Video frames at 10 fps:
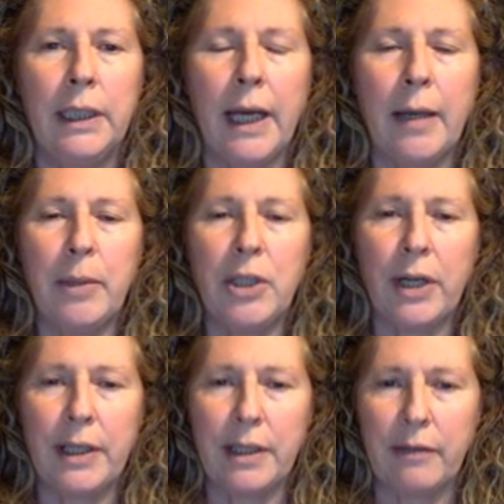can be
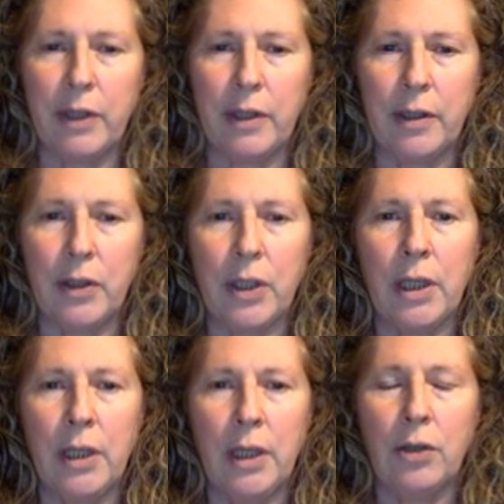transferred
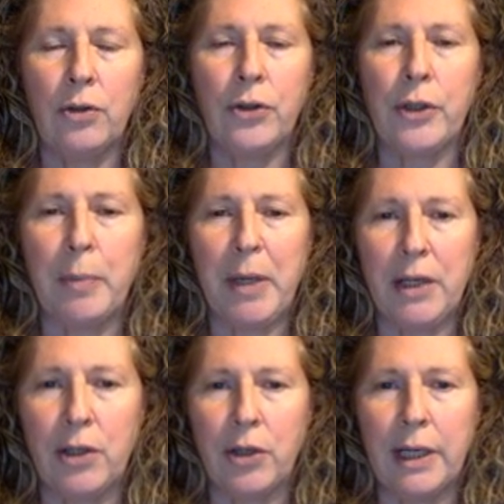across to
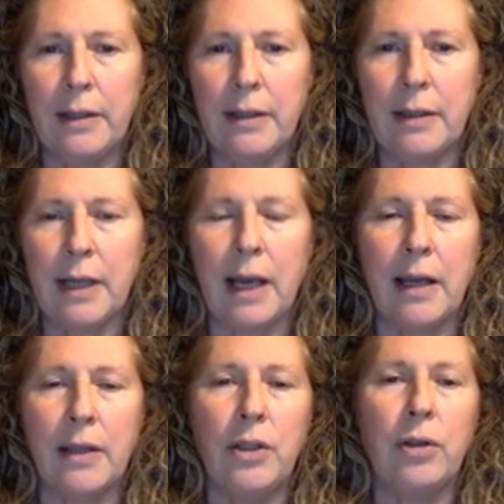Pinterest,
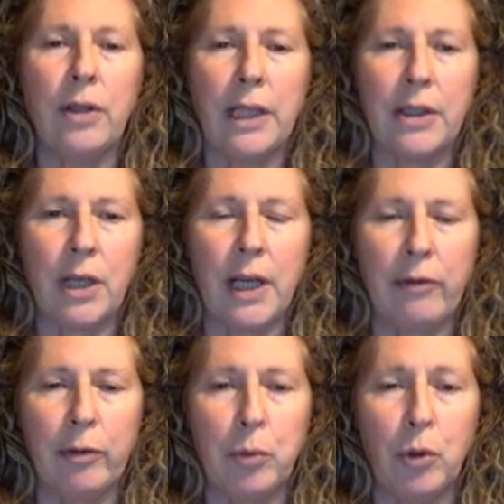and you could actually
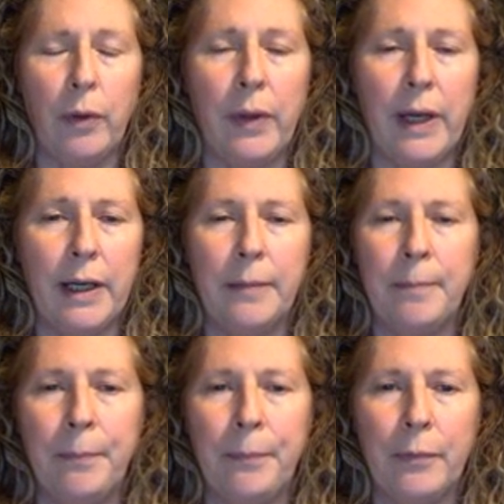have a board
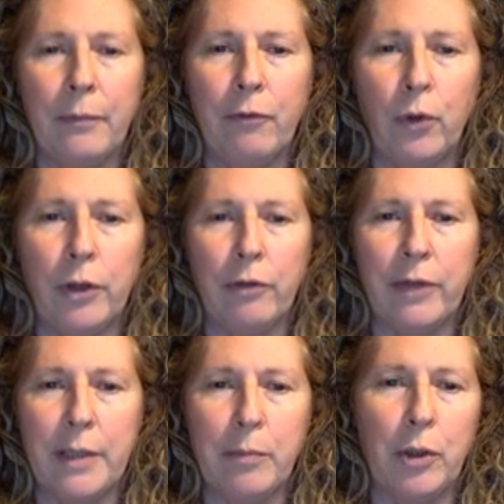there for your
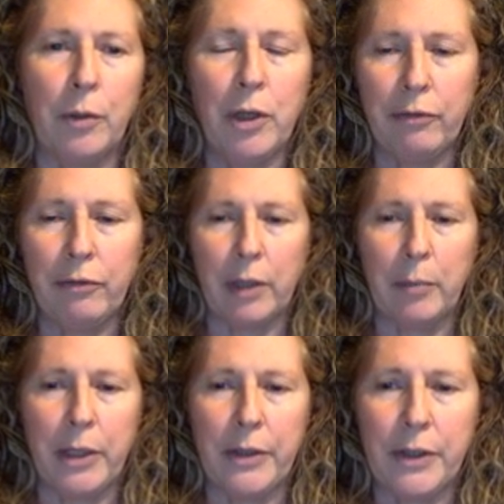Facebook profile
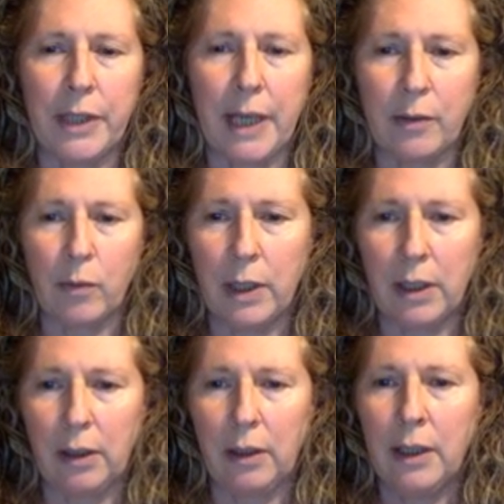posts as
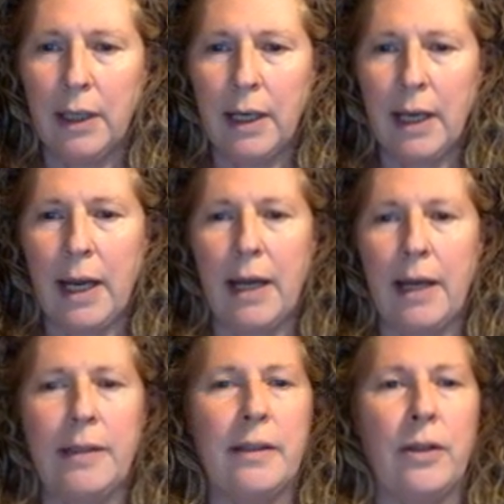well
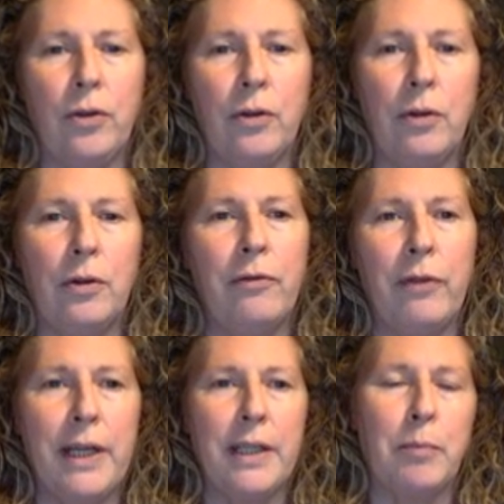as your
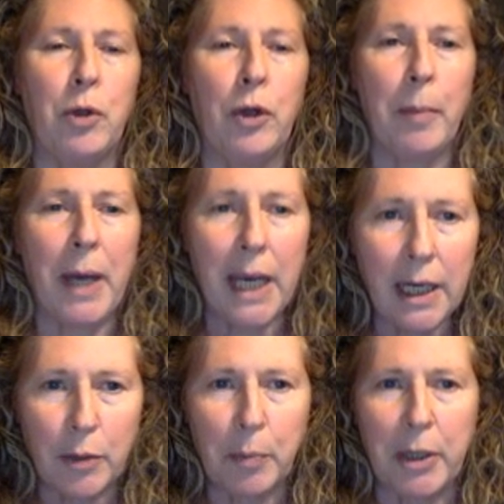Facebook
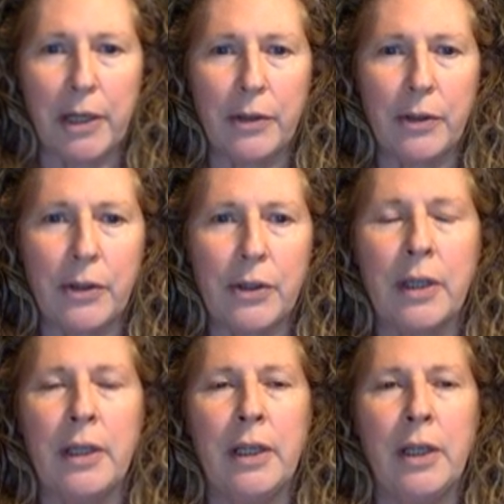page
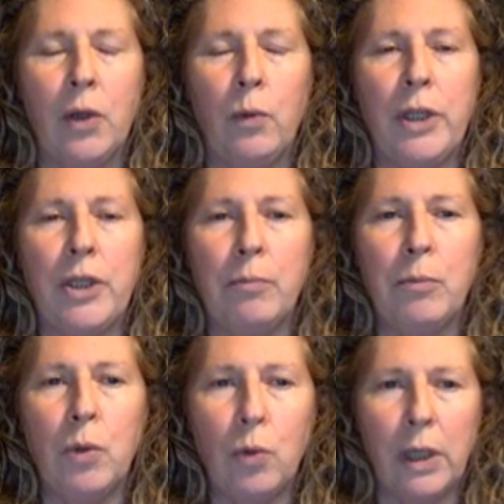posts, which are
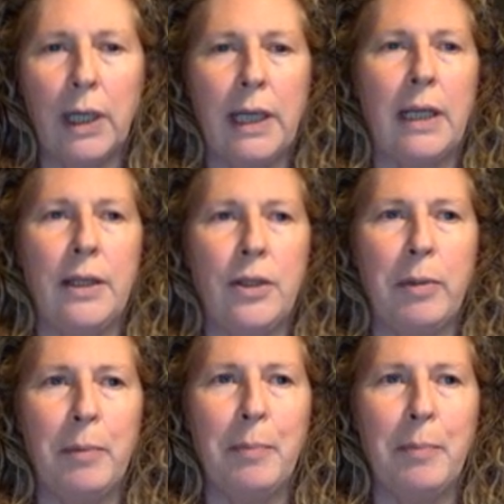more likely to be